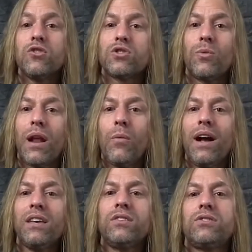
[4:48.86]
So what I
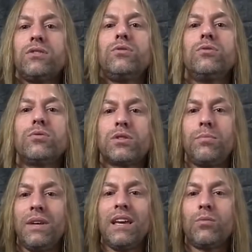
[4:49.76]
want you to do to
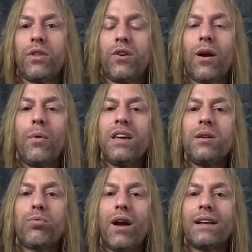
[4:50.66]
begin with here, I want you
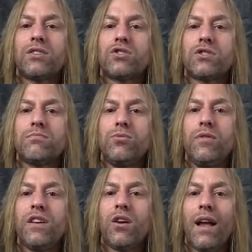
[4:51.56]
to practice just
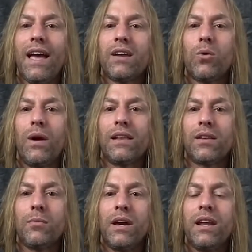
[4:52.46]
moving your hand away a
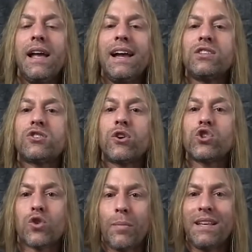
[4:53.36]
little bit and start
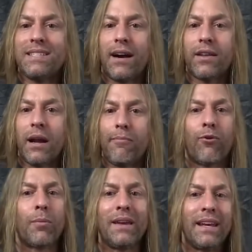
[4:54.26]
strumming down and up
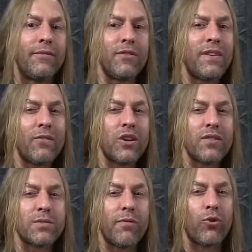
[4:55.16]
for me. And if you've never done
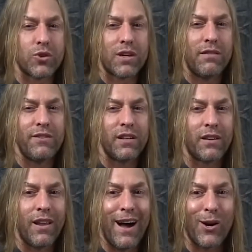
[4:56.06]
this before, it's going to feel a
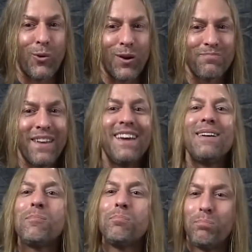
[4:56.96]
little awkward,
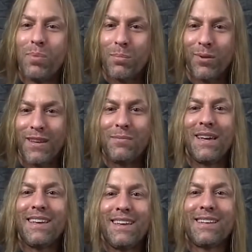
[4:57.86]
but believe
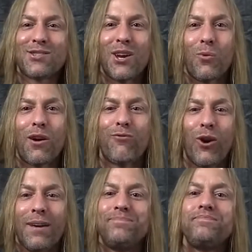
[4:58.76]
me, it's going to work
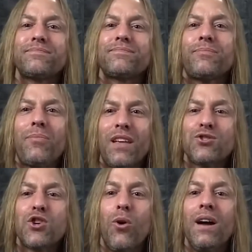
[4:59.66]
for you.
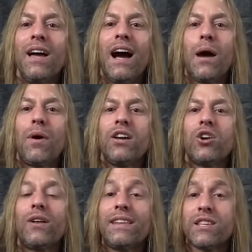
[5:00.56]
So I want you
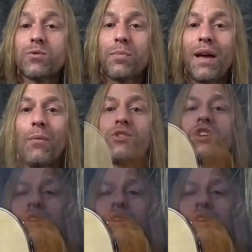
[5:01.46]
to go like this with me. I want you